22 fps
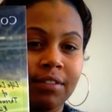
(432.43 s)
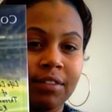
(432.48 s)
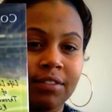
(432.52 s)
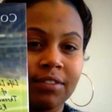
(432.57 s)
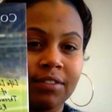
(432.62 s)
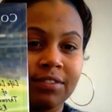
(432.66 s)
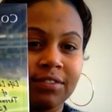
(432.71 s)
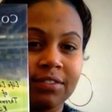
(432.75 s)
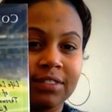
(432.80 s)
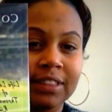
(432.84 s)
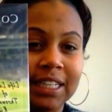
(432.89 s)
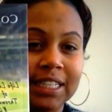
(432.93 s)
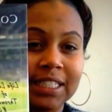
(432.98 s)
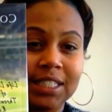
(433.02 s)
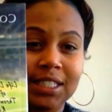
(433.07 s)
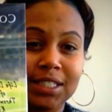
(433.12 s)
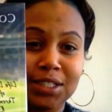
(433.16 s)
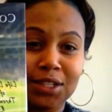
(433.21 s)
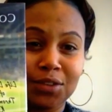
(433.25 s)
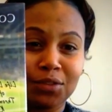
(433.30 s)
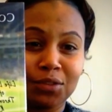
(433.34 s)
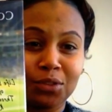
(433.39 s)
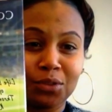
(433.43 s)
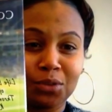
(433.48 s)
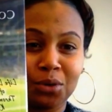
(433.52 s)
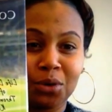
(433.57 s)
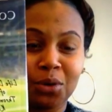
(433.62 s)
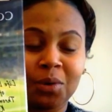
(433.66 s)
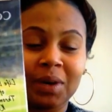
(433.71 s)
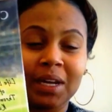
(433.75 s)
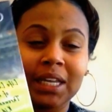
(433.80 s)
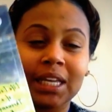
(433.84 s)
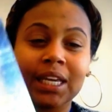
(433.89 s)
of Lessons of a
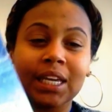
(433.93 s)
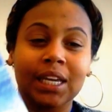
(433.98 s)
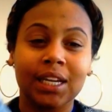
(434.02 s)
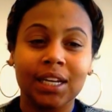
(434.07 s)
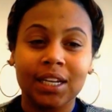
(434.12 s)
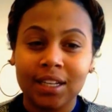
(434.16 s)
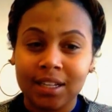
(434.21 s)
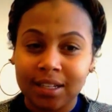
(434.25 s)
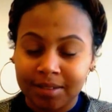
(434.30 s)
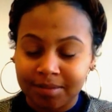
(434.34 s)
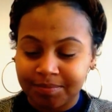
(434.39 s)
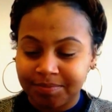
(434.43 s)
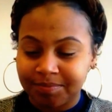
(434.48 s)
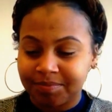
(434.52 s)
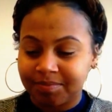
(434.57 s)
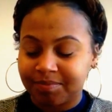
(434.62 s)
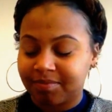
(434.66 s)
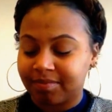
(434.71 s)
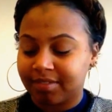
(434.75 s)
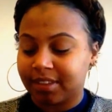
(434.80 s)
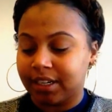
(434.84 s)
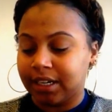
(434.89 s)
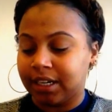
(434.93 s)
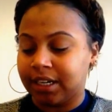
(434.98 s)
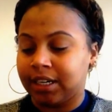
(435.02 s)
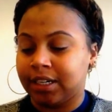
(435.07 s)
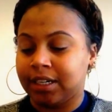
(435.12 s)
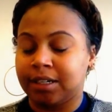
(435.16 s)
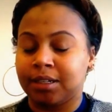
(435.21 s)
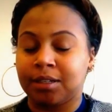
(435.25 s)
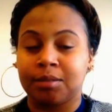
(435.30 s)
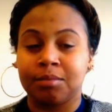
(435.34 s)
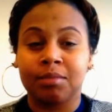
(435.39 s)
Throwaway Kid.
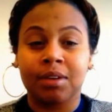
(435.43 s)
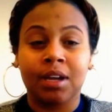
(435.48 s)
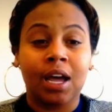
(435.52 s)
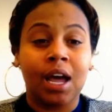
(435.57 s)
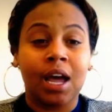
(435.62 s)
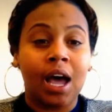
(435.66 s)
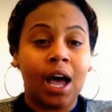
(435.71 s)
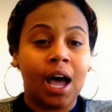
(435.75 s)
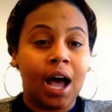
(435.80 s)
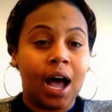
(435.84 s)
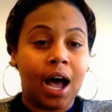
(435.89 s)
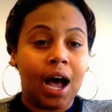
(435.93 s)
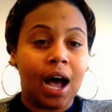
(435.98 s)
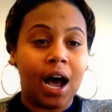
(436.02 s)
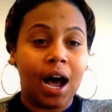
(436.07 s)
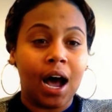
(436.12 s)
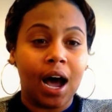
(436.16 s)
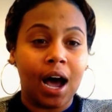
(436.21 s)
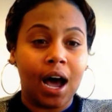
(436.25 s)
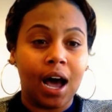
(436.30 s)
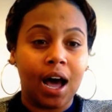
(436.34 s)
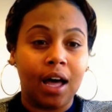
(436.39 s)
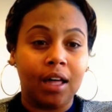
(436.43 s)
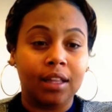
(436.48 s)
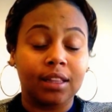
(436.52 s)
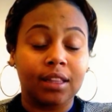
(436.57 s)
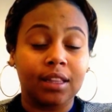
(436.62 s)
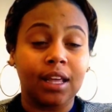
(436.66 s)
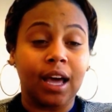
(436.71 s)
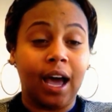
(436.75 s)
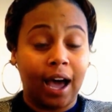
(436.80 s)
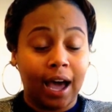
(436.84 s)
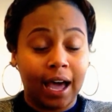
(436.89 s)
Um,
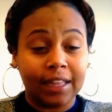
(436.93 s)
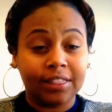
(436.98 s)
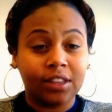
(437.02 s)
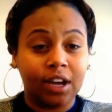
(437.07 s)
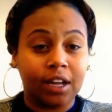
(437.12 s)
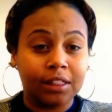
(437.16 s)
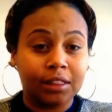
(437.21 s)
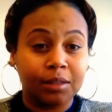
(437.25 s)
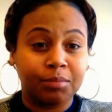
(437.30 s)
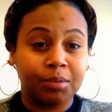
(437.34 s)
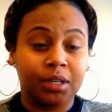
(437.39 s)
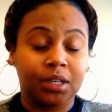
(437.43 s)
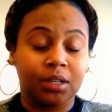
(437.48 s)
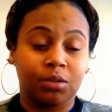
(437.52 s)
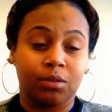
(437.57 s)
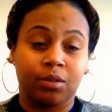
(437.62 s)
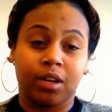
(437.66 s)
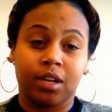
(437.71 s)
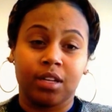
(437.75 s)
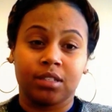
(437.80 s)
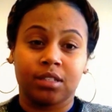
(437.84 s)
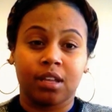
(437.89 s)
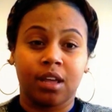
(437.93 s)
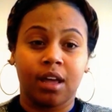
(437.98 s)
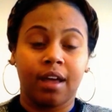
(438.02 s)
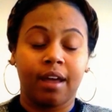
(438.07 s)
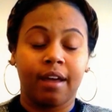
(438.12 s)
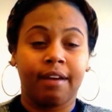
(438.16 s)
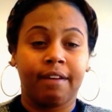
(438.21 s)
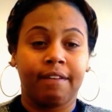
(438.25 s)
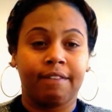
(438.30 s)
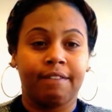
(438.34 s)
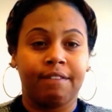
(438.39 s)
I thought the book was
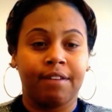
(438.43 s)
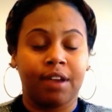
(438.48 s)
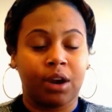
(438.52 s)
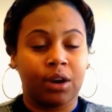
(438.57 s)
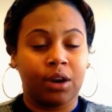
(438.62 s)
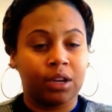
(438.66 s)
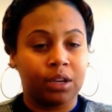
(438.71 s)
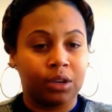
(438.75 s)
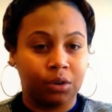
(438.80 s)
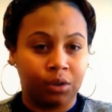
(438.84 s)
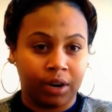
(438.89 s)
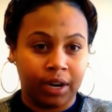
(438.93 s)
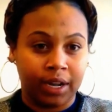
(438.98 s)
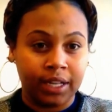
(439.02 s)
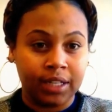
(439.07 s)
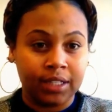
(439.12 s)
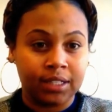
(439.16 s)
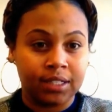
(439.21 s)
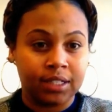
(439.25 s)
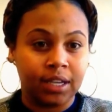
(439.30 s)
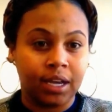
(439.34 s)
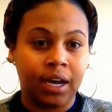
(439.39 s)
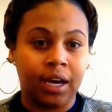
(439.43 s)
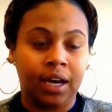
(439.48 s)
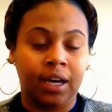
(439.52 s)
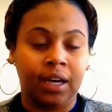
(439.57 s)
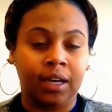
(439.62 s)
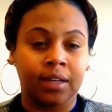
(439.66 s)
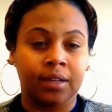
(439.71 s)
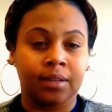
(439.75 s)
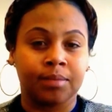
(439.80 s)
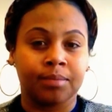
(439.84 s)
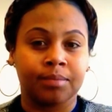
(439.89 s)
very great.
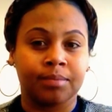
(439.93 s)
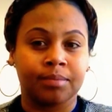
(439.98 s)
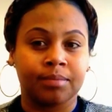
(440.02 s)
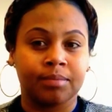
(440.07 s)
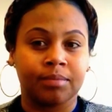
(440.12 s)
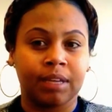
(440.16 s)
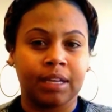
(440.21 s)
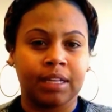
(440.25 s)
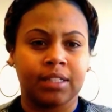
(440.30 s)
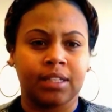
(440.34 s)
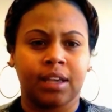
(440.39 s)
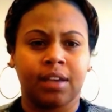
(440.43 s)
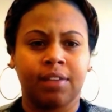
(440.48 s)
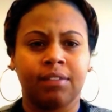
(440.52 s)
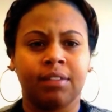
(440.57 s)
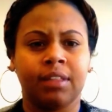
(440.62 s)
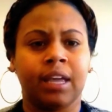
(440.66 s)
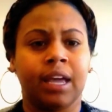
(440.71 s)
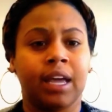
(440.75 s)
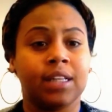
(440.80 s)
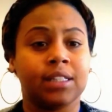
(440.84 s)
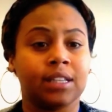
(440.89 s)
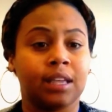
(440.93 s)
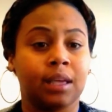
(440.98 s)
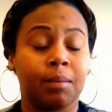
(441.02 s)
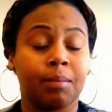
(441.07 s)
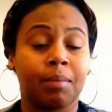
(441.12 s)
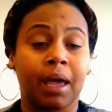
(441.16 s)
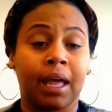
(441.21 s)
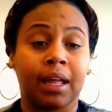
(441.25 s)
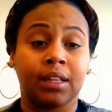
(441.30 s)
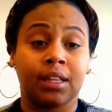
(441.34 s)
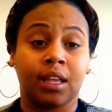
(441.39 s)
It definitely has
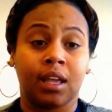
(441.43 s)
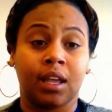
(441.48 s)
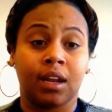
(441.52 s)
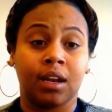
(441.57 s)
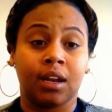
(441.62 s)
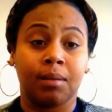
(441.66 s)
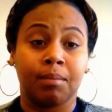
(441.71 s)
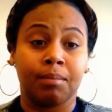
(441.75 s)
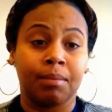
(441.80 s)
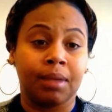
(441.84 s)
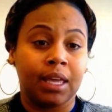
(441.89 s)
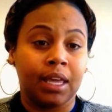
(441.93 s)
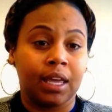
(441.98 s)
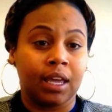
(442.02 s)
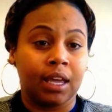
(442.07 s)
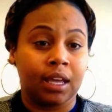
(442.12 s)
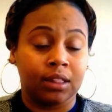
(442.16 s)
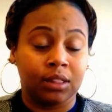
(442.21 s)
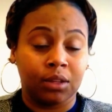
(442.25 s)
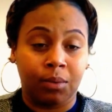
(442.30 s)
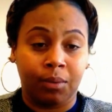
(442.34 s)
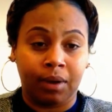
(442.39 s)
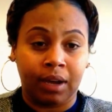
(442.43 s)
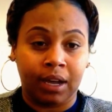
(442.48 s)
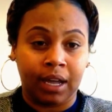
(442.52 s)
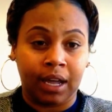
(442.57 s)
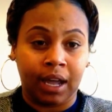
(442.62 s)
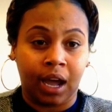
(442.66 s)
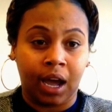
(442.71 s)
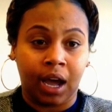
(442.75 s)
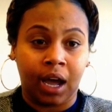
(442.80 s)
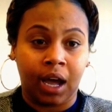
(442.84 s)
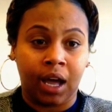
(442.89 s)
impacted me in the way
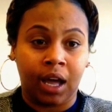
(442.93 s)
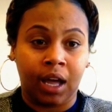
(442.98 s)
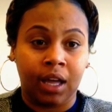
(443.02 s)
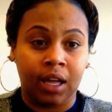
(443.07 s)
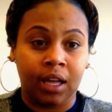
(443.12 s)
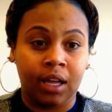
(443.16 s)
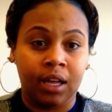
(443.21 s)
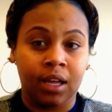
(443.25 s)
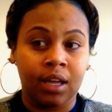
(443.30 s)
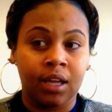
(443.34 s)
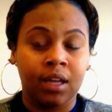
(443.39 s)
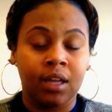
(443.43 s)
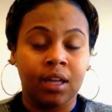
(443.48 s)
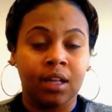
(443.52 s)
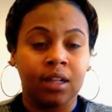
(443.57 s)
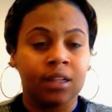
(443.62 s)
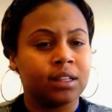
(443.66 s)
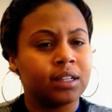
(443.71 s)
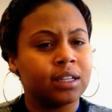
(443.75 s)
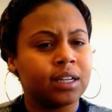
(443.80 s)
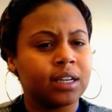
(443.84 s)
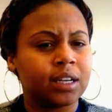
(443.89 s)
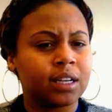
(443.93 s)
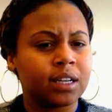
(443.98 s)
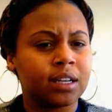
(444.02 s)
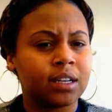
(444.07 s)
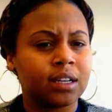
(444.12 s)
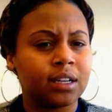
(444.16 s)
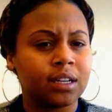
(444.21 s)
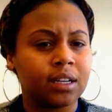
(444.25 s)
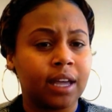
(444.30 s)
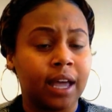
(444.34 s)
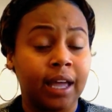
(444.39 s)
I look
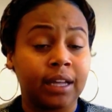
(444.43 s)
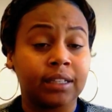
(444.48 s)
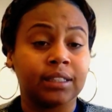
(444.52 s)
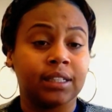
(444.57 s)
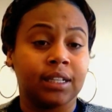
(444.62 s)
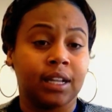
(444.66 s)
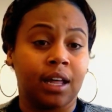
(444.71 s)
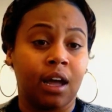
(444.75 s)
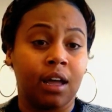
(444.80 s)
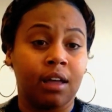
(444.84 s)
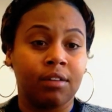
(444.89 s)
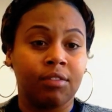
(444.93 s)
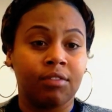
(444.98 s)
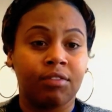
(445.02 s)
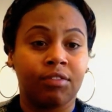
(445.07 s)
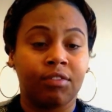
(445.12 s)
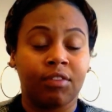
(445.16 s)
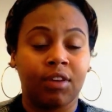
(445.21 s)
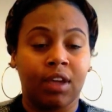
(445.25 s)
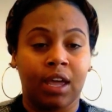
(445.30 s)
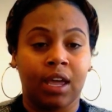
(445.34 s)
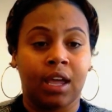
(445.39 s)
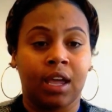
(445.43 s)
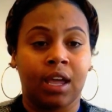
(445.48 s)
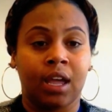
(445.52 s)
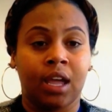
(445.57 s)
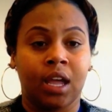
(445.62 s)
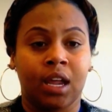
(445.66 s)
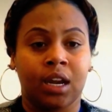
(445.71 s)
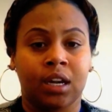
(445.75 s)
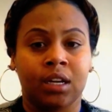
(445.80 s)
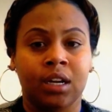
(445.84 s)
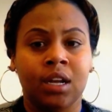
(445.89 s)
at life
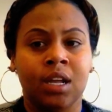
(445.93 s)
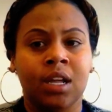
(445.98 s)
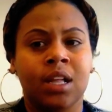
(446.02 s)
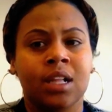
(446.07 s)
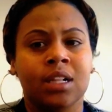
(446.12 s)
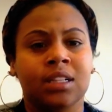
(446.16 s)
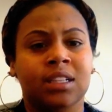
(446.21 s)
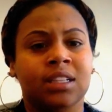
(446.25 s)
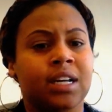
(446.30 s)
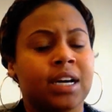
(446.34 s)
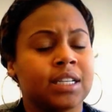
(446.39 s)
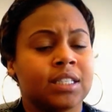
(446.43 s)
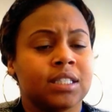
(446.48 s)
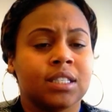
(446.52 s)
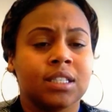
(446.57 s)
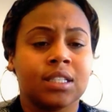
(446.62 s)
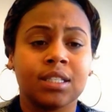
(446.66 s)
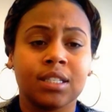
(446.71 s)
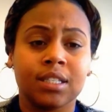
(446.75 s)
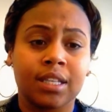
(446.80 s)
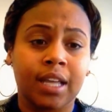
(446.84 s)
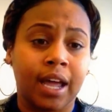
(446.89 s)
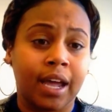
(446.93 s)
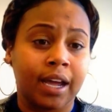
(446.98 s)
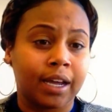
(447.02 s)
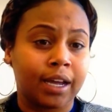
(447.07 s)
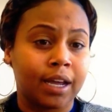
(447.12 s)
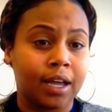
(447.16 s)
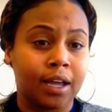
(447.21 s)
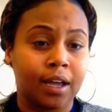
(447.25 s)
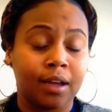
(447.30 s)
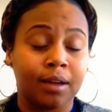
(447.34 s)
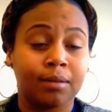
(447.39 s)
and lessons that
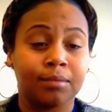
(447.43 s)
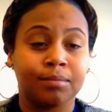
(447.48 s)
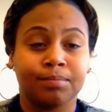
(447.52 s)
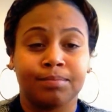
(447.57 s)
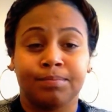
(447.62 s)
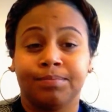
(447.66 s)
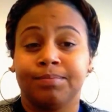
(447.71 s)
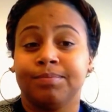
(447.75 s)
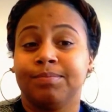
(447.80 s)
come